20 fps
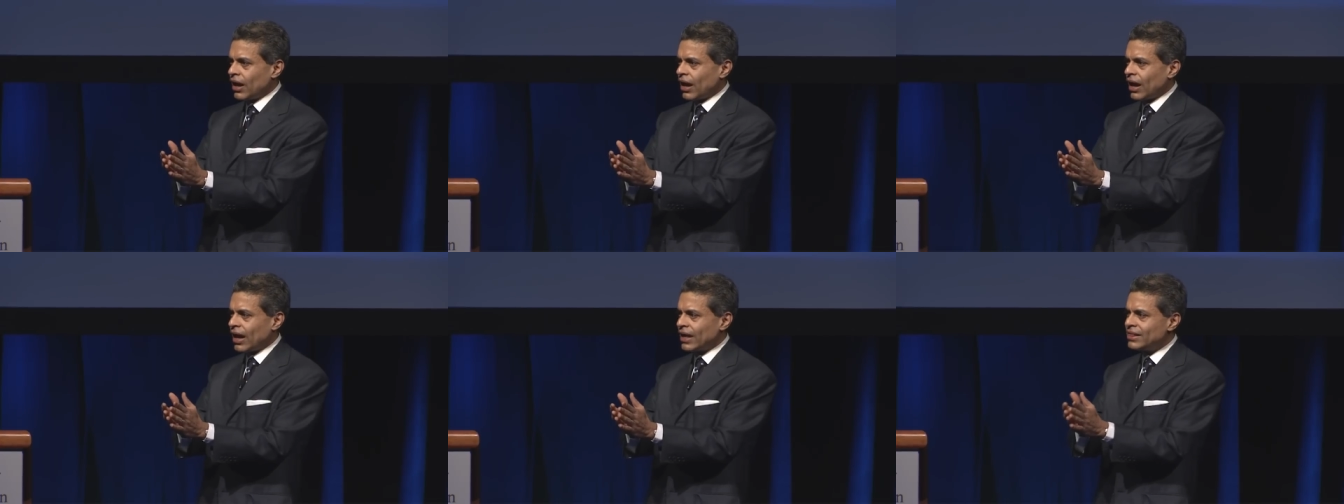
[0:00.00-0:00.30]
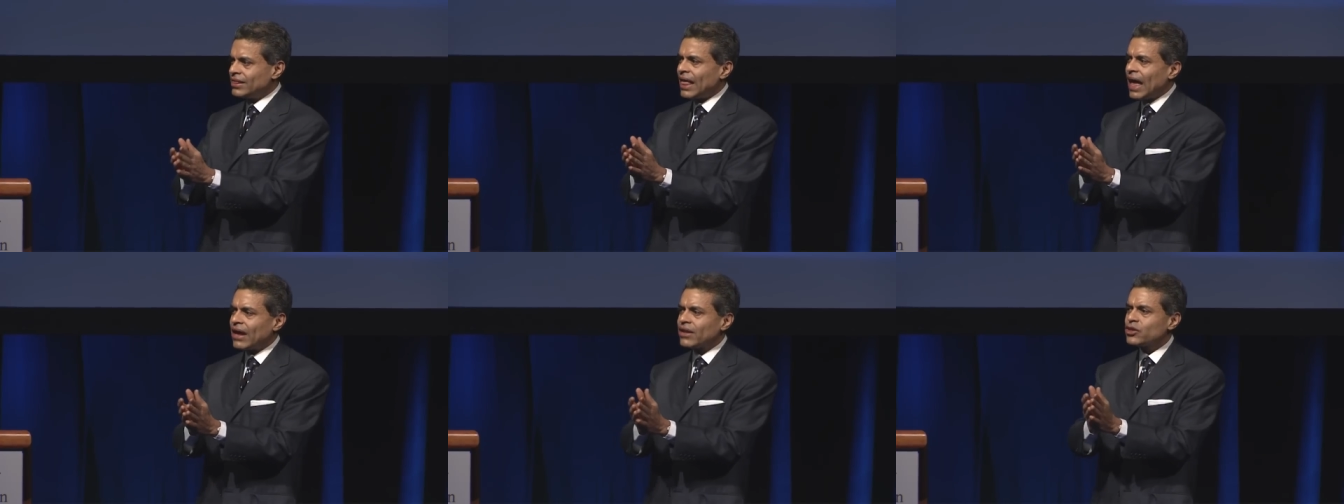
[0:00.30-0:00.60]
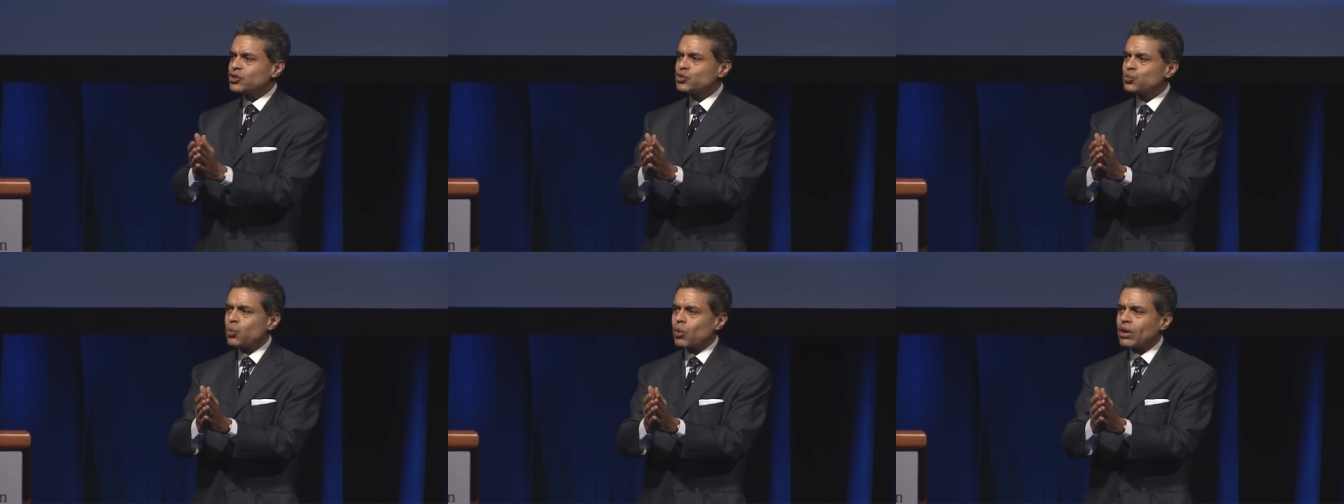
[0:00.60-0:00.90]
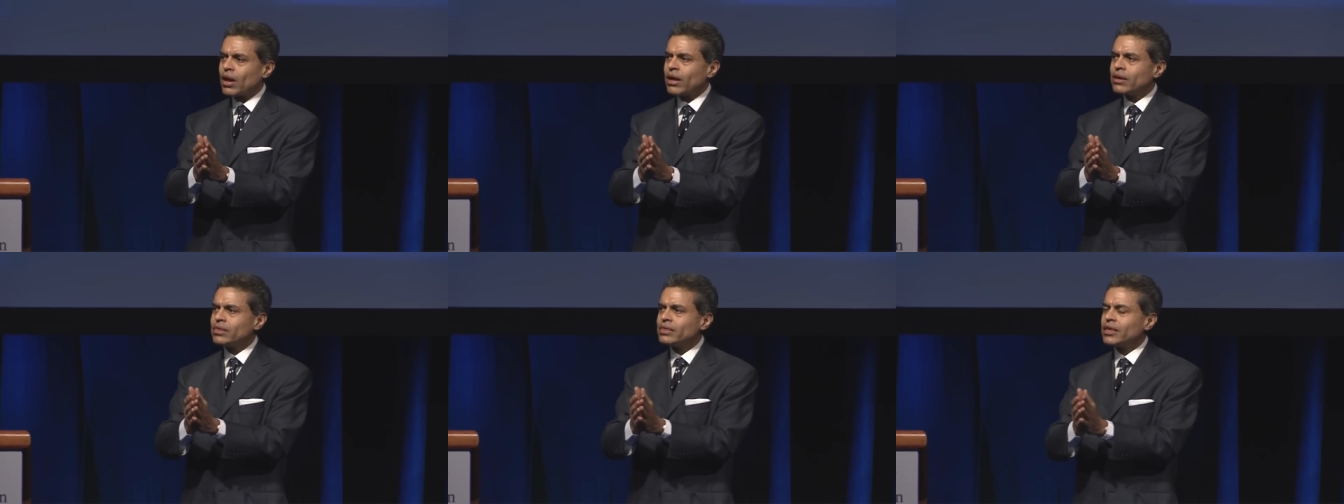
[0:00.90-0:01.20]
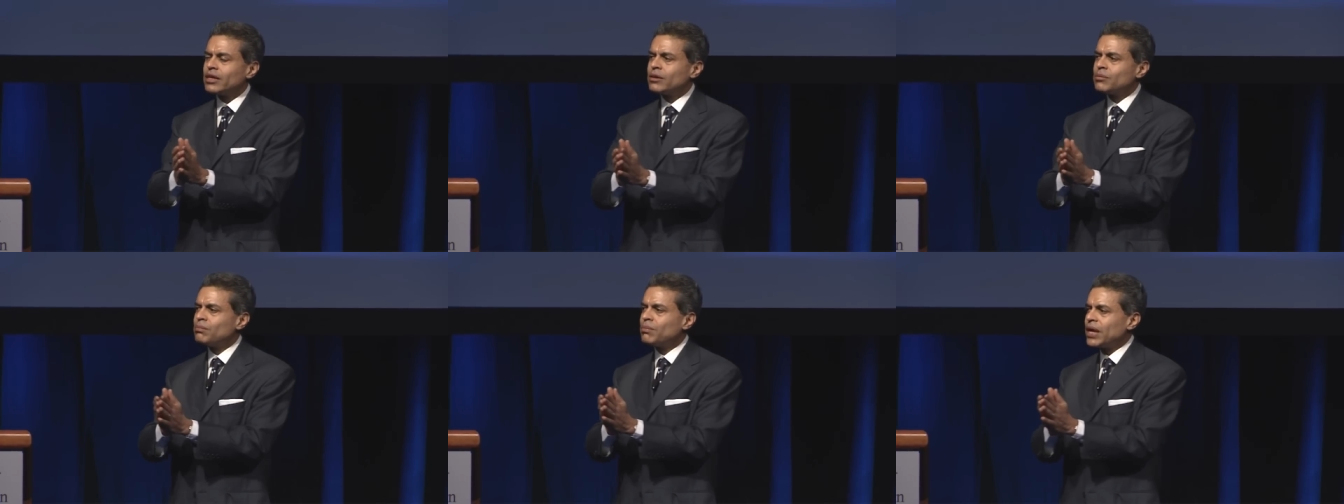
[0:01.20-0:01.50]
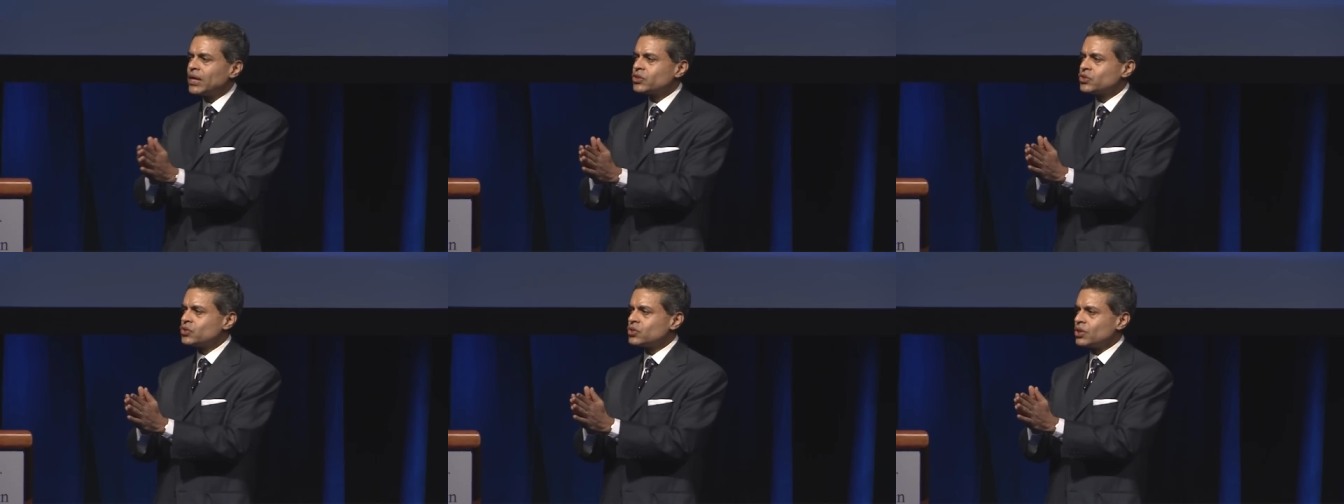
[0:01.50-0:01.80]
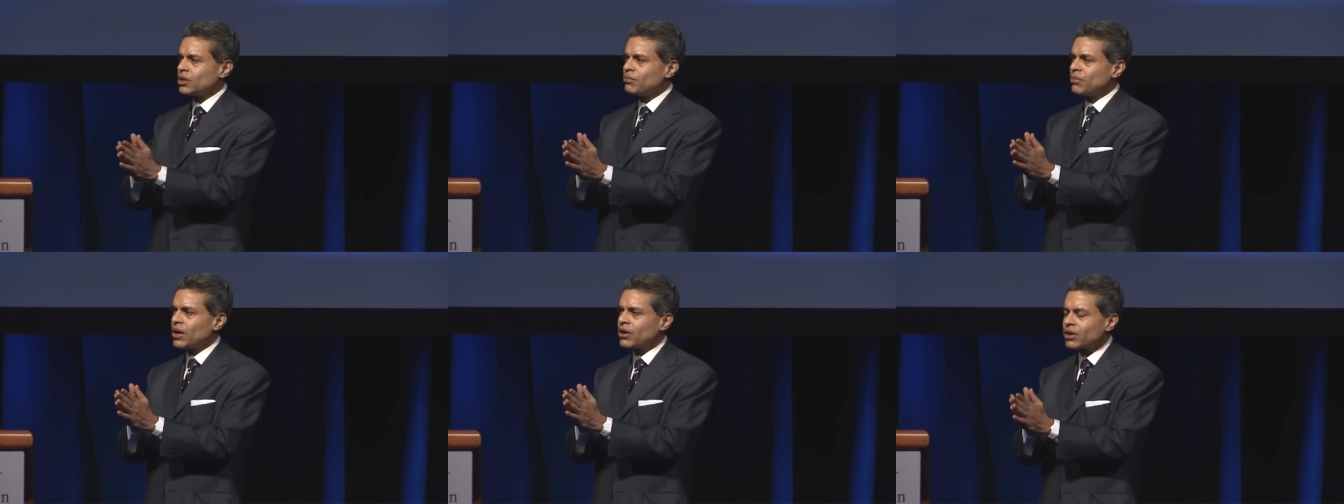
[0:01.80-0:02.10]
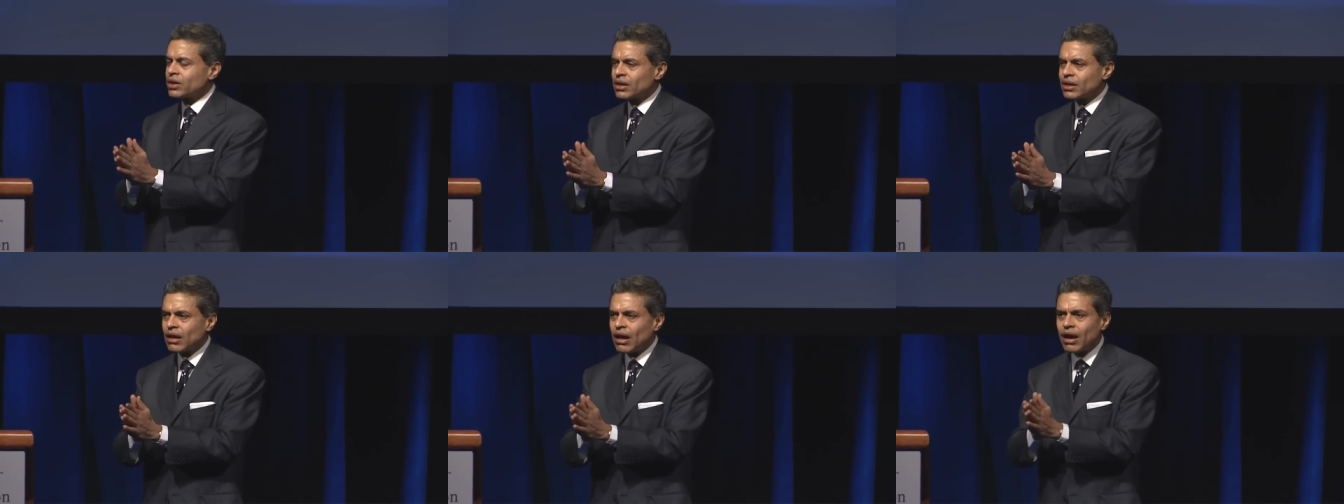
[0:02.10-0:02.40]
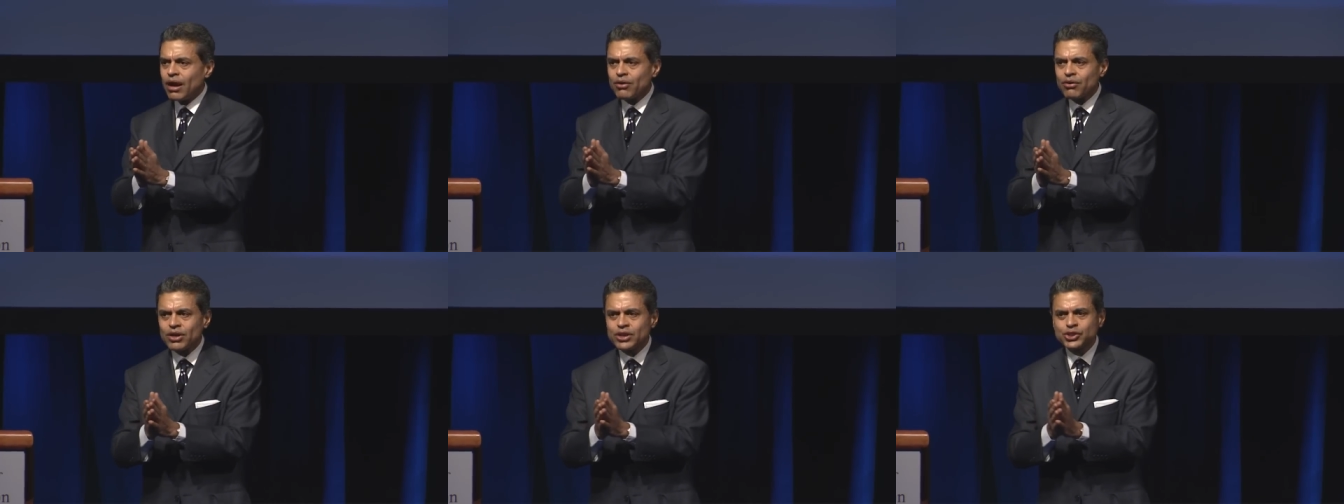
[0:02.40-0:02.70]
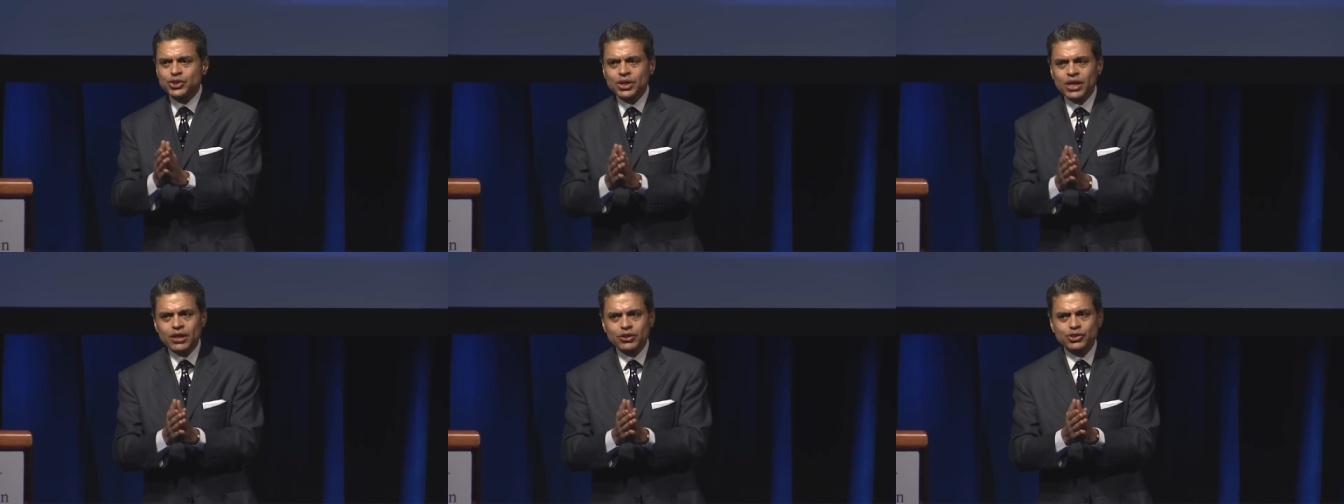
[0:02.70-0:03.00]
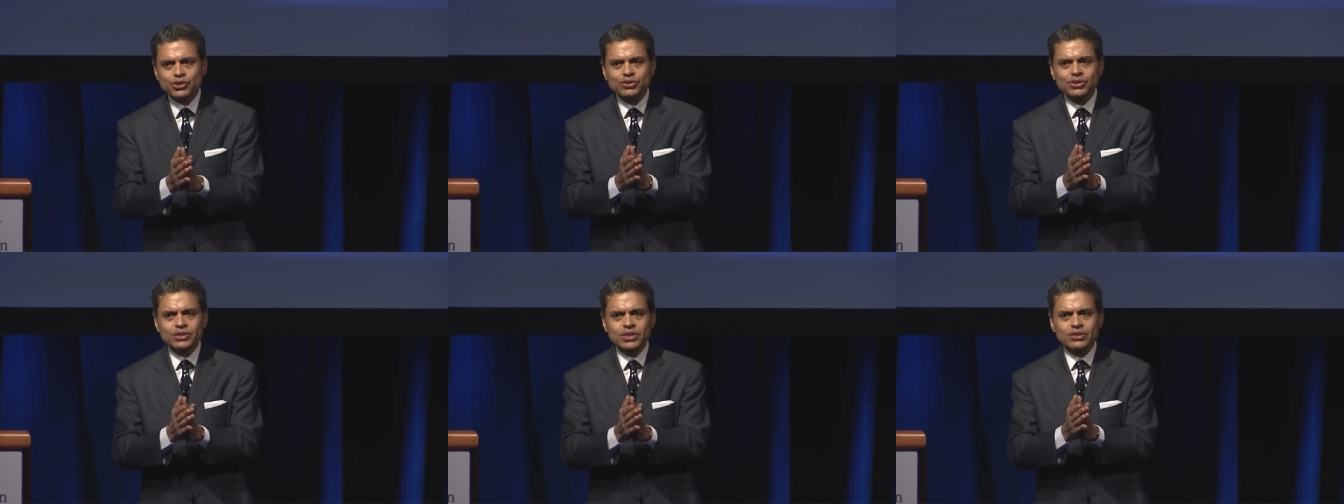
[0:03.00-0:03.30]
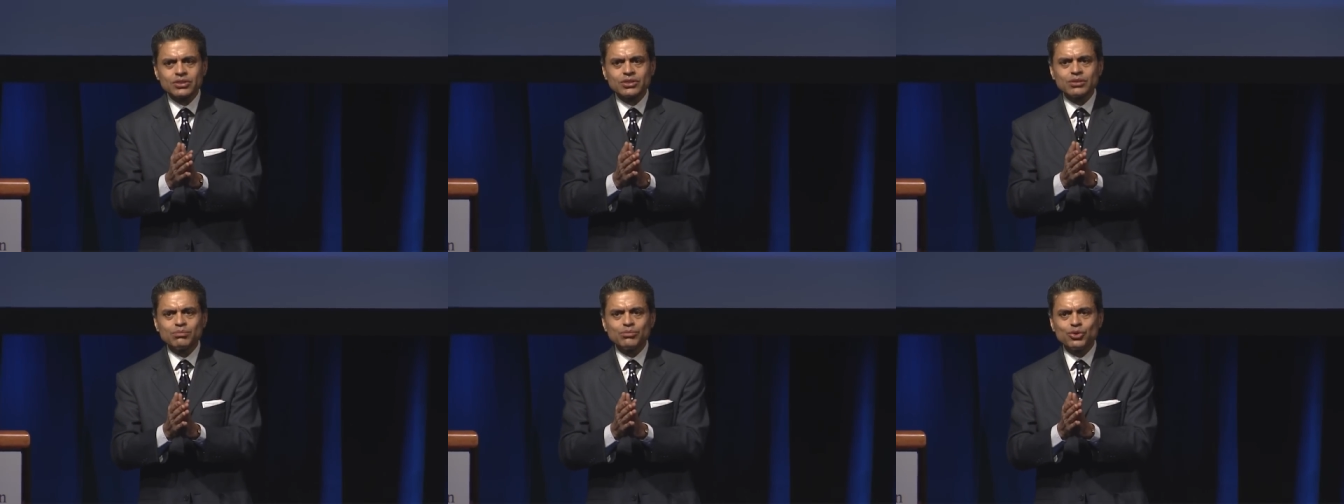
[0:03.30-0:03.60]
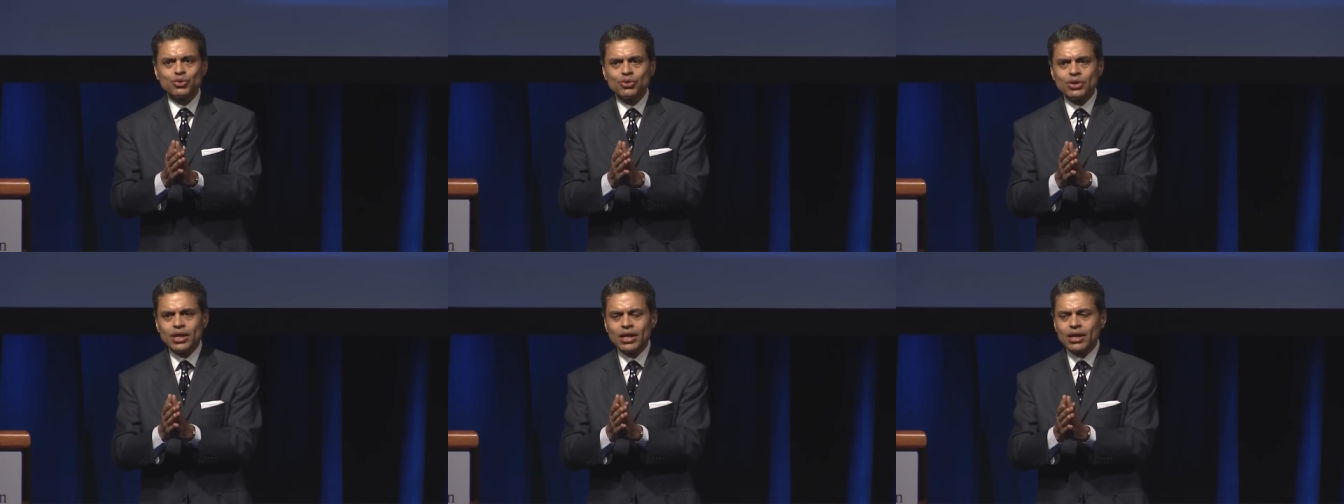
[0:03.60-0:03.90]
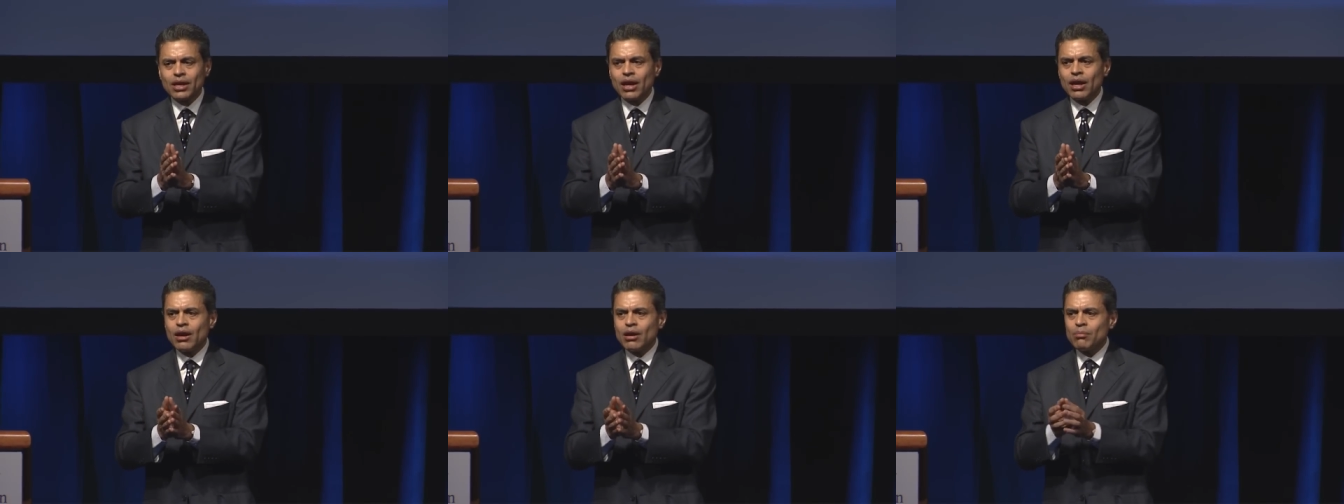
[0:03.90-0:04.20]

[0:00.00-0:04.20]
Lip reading: And that is what I think makes the American higher educational system unique,